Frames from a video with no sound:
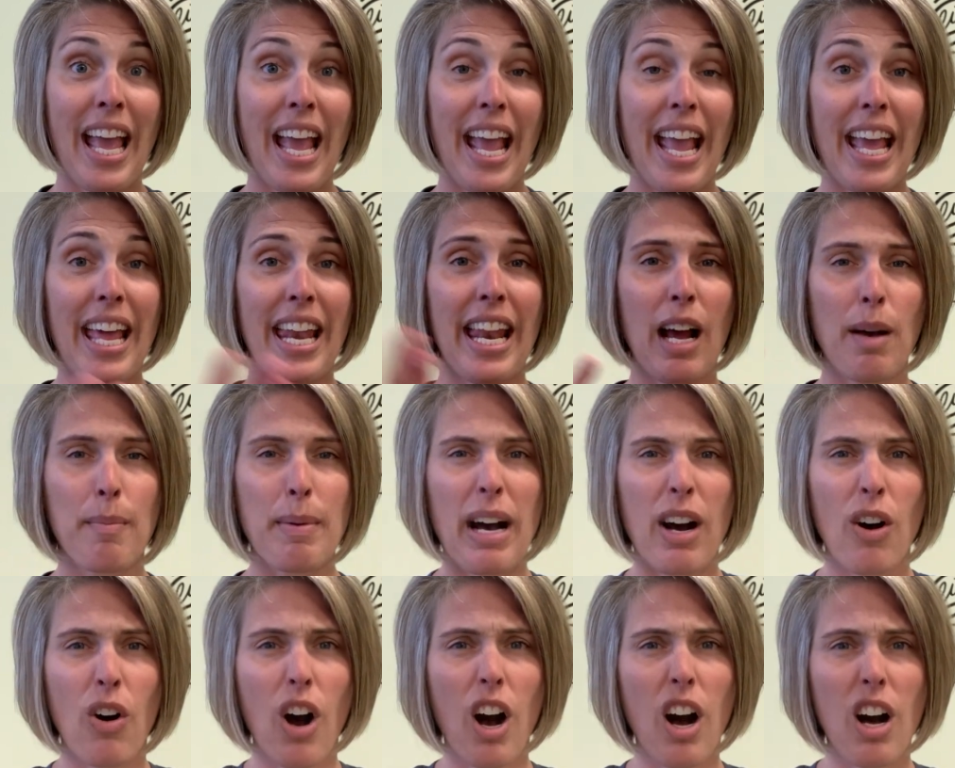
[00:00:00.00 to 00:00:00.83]
And how
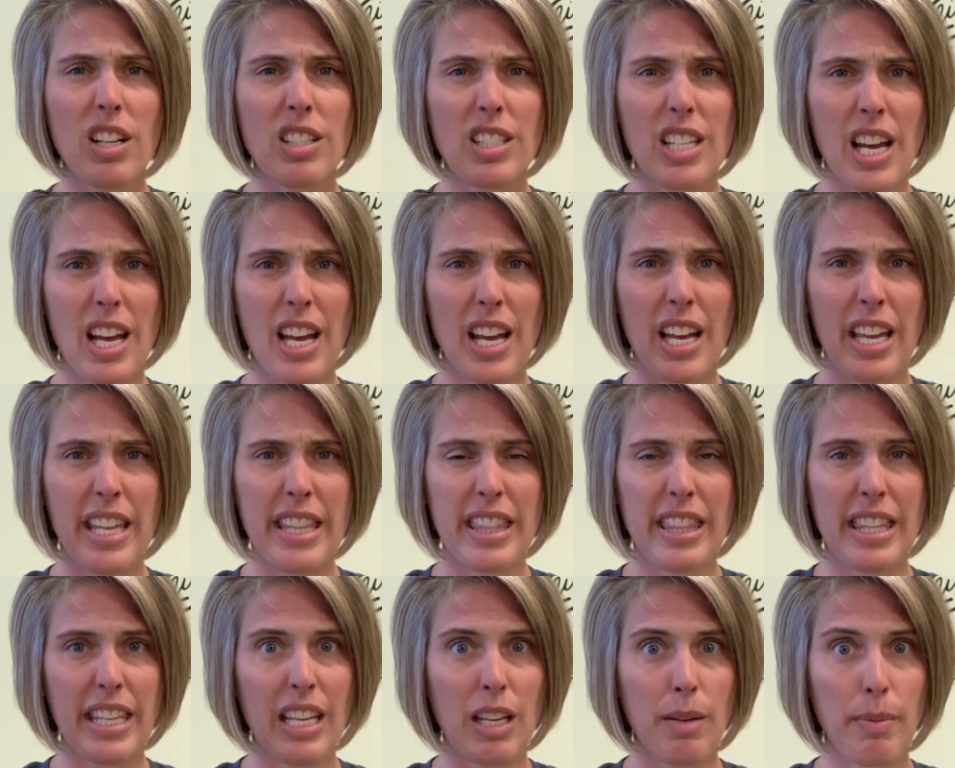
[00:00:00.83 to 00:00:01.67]
about all
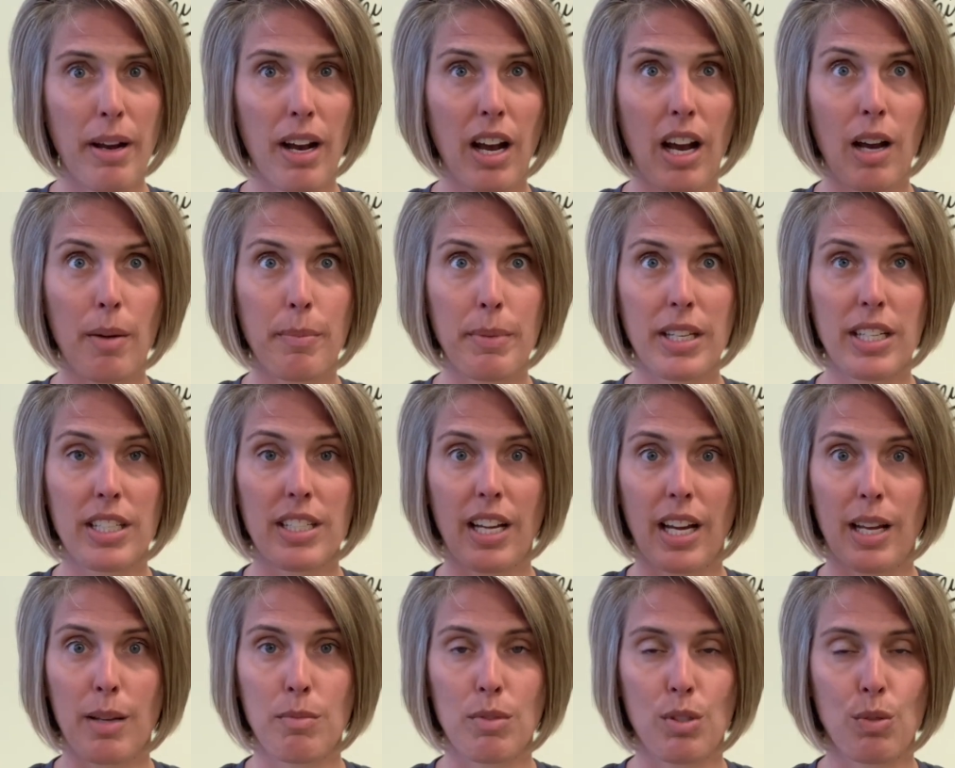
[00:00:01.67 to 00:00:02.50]
done? Think about how many
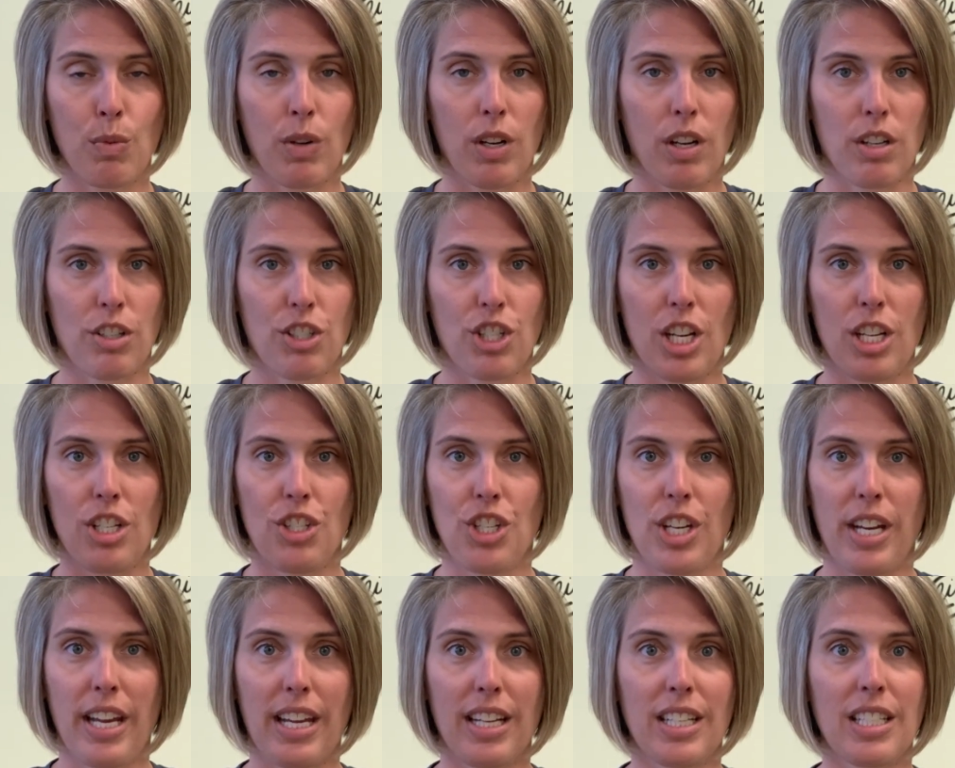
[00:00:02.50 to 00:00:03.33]
times we are
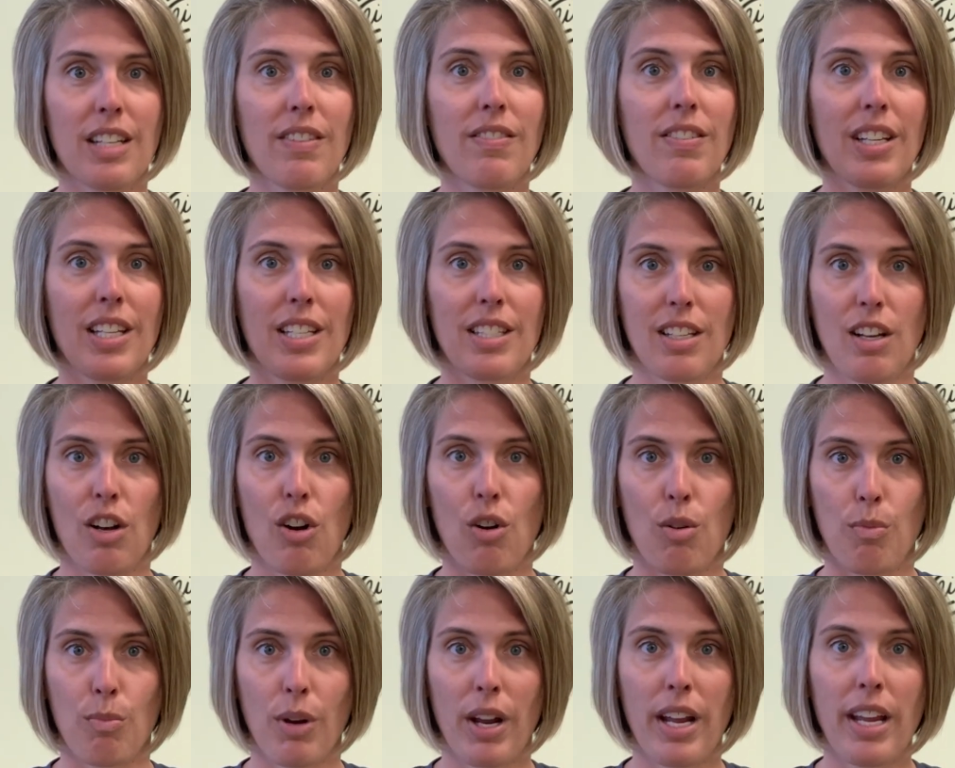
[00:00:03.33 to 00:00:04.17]
changing activities at
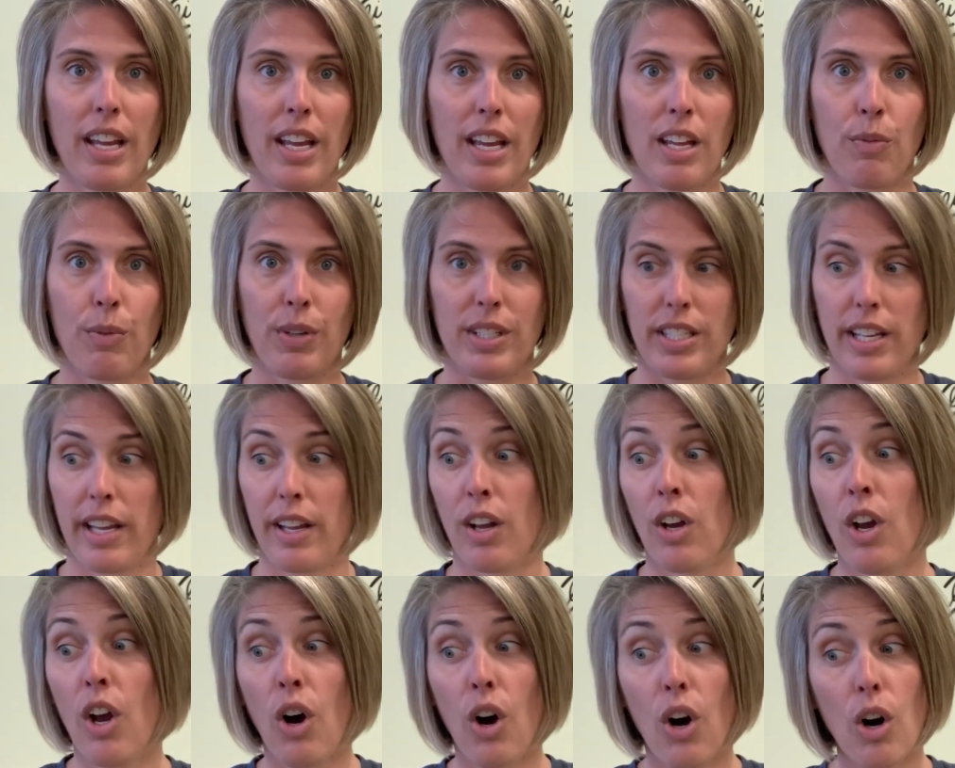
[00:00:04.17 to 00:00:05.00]
home, right? And we say,
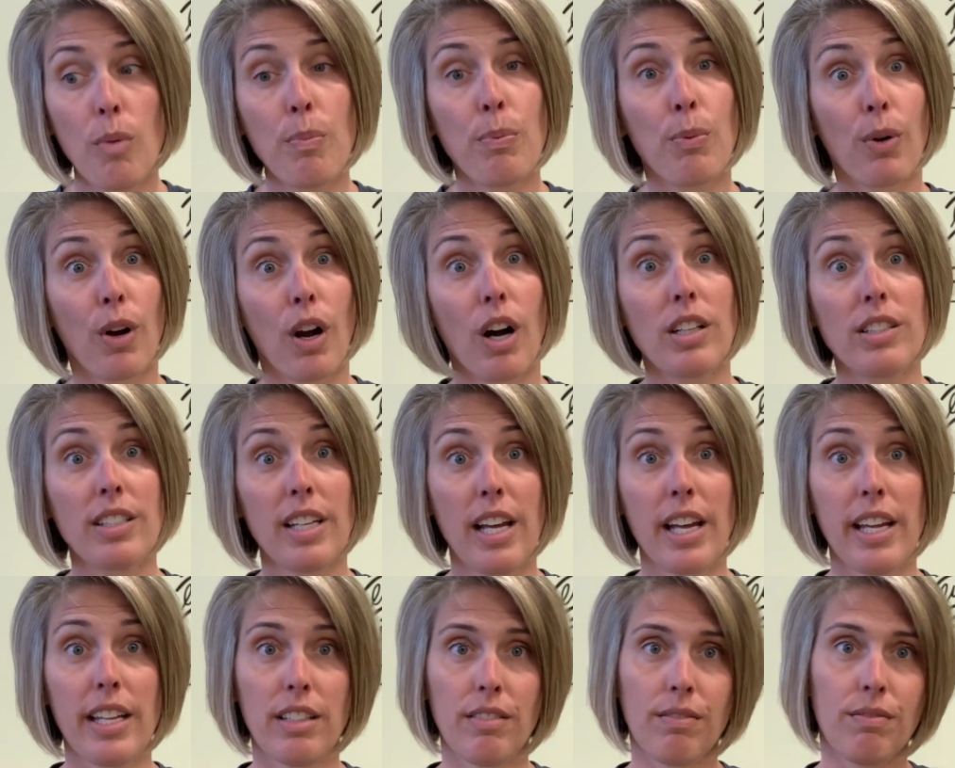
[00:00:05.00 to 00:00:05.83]
oh, we're all
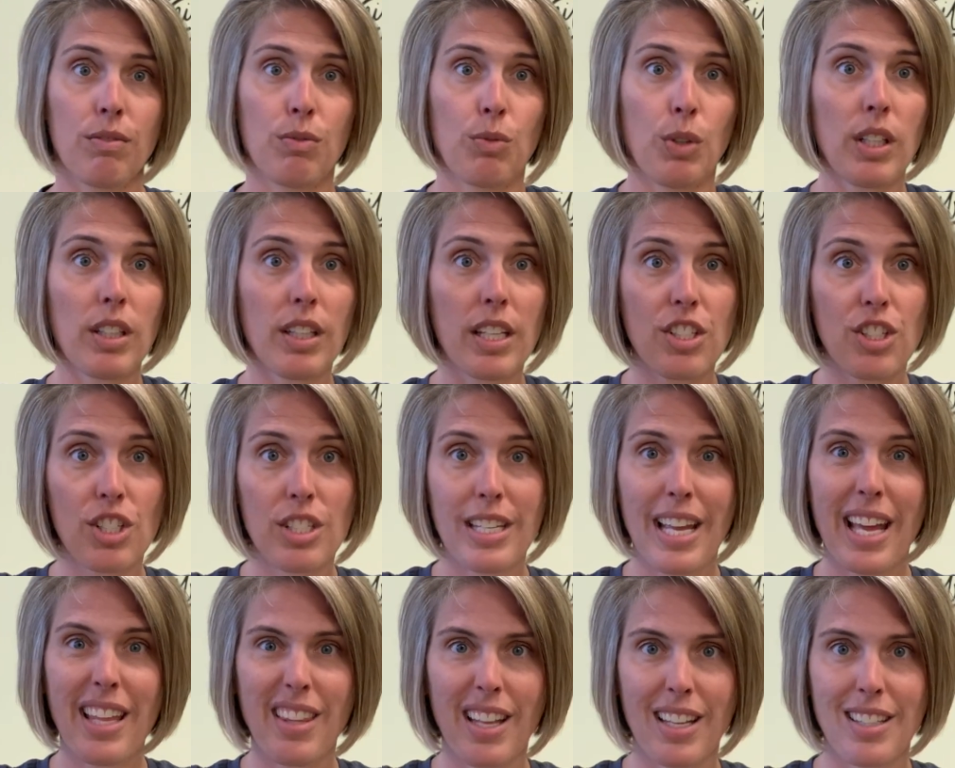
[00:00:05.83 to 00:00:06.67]
done. Well, let's
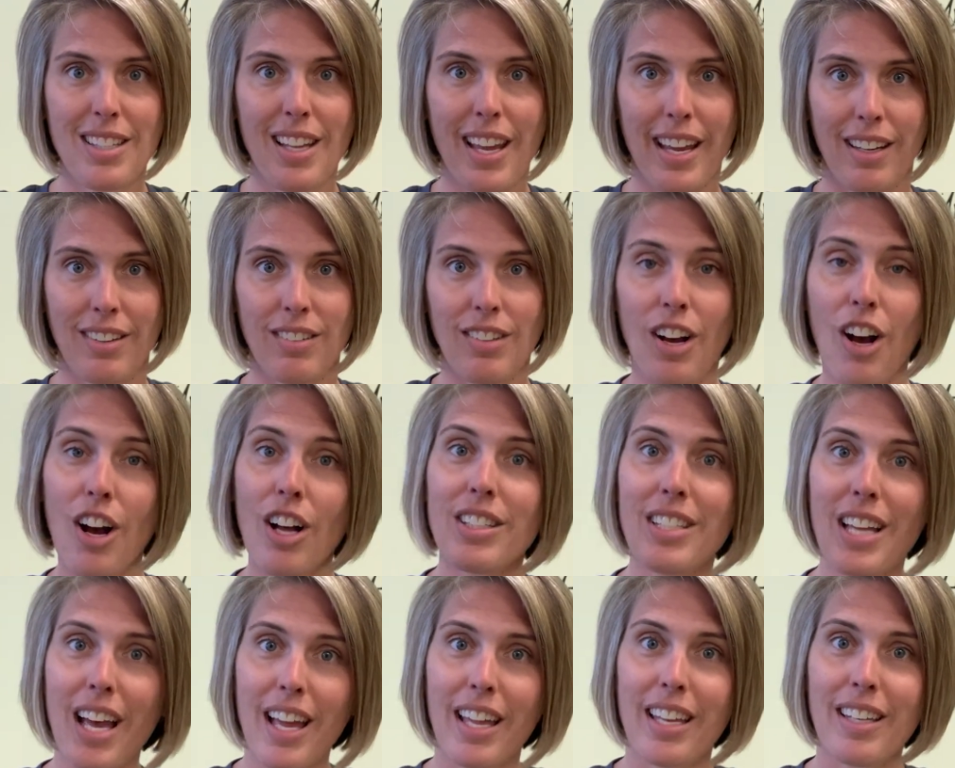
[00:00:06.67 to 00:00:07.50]
just add that sign,
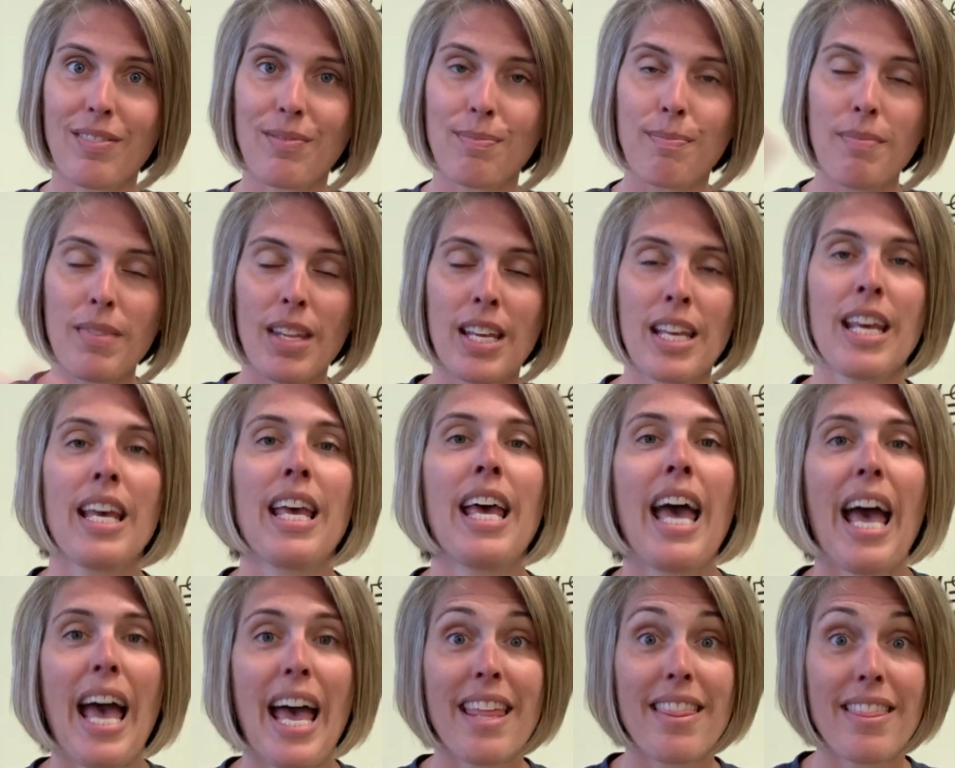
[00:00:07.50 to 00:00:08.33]
all done.
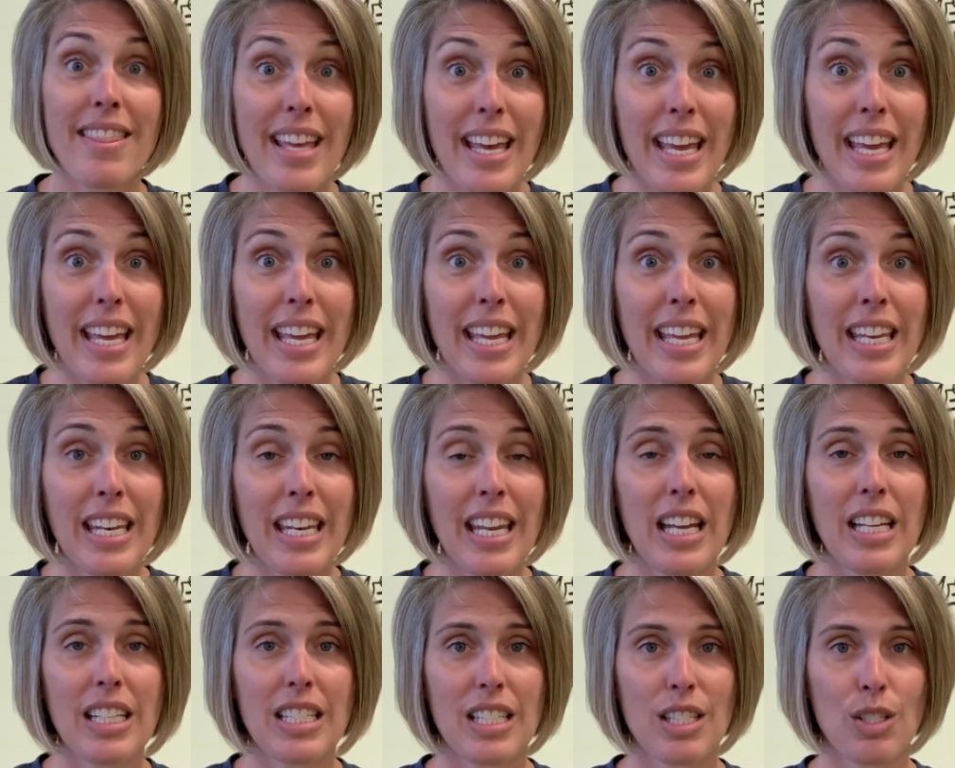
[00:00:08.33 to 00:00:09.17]
And
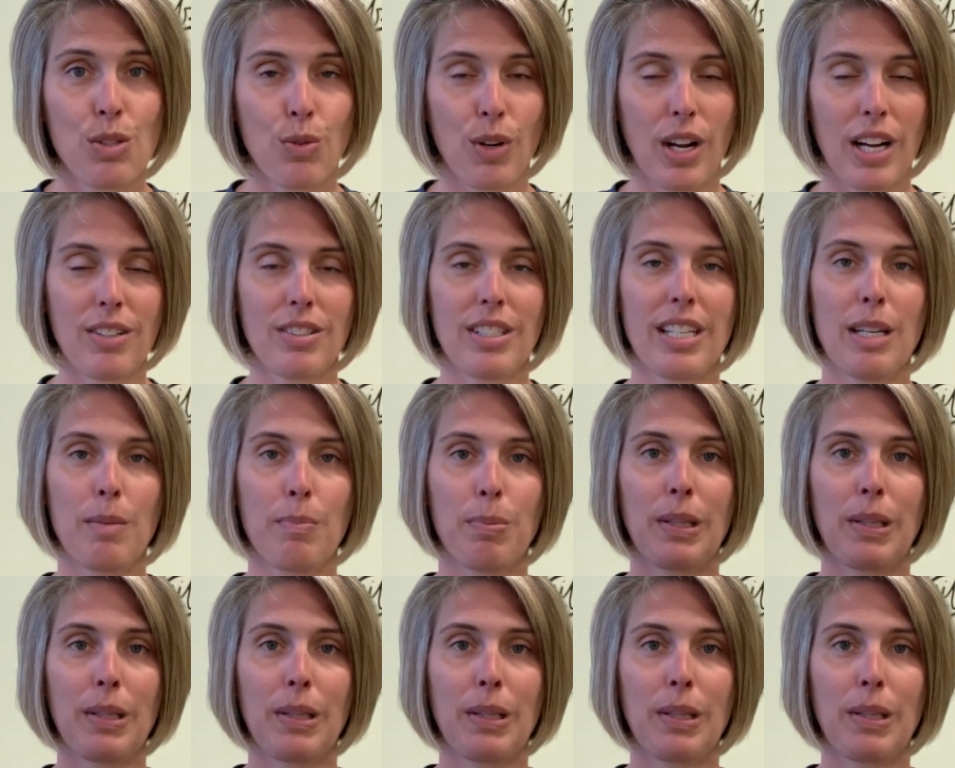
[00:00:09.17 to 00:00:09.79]
then since we're outside